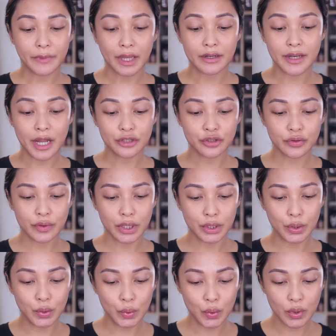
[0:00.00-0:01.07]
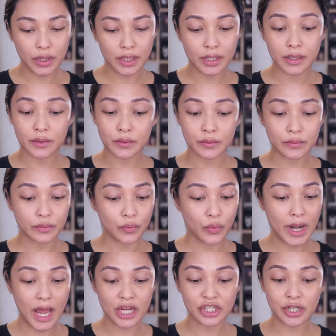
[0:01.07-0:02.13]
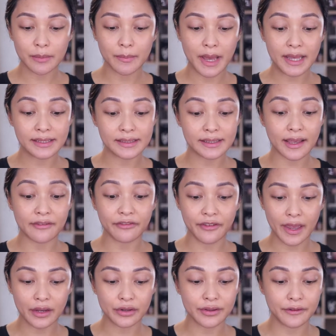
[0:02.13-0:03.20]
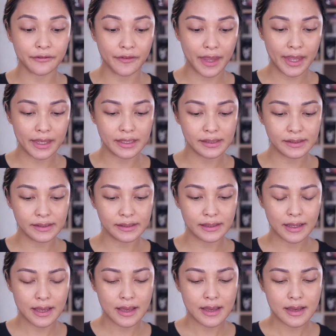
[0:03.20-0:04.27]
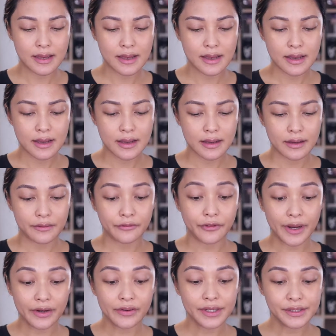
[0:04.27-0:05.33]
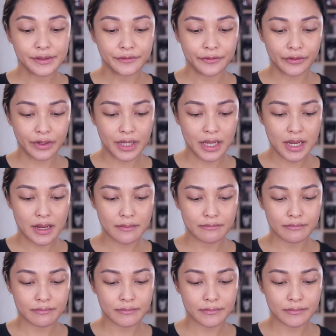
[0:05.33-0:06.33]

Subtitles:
natural look, wala siyang mask effect on the face, fragrance-free,